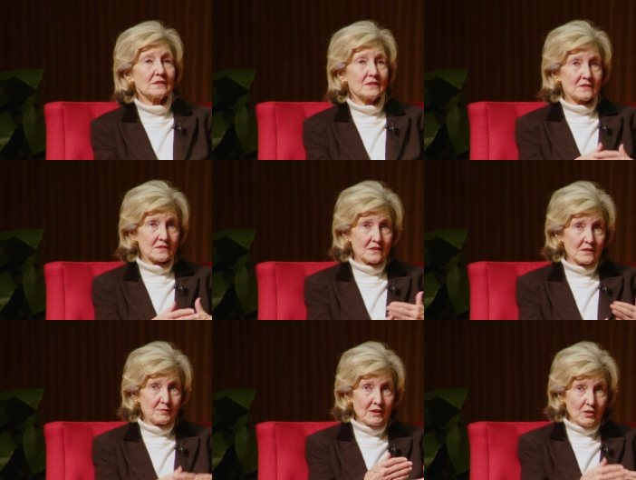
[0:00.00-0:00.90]
it's going to
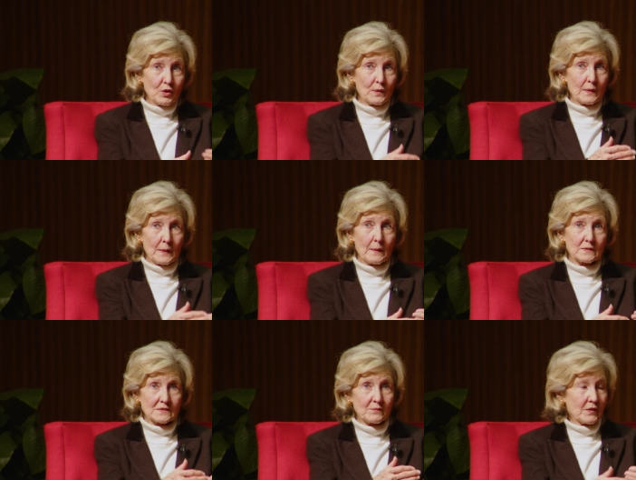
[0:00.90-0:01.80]
be uh,
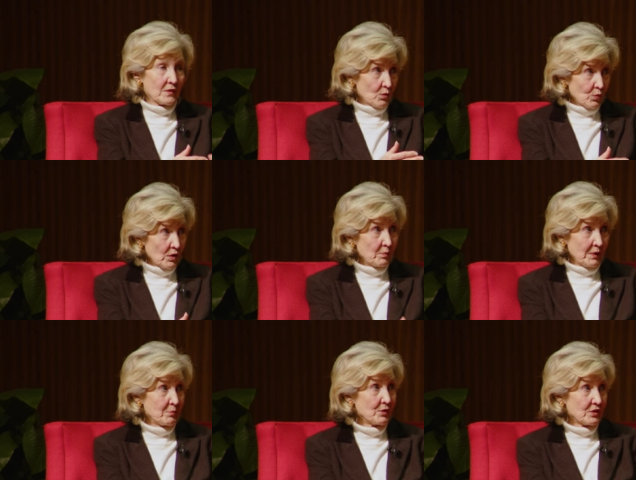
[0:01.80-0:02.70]
something that will be
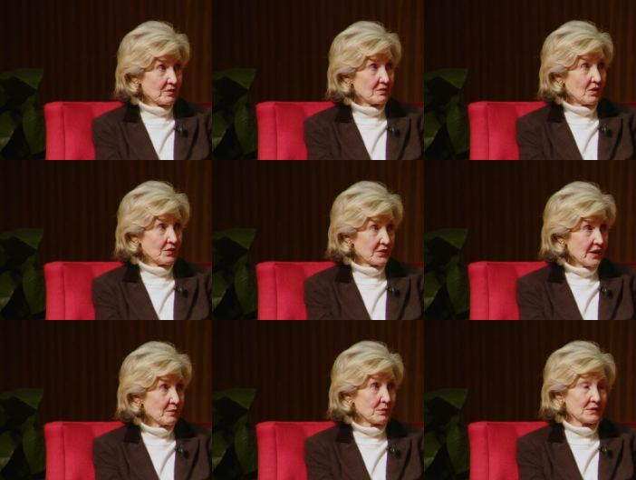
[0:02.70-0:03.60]
put on the table.